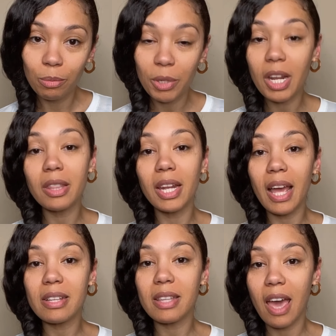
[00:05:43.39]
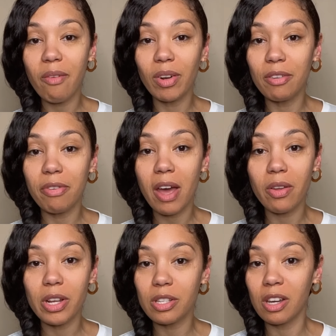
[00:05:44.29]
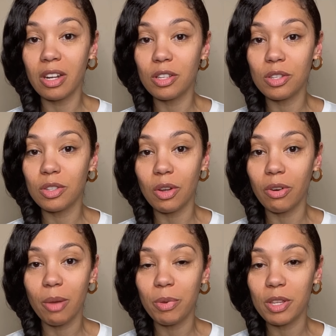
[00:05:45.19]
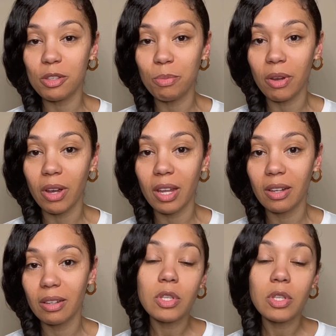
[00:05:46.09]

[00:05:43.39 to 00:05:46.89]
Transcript: but nonetheless, the Heavenly Father is going to stir up His Spirit.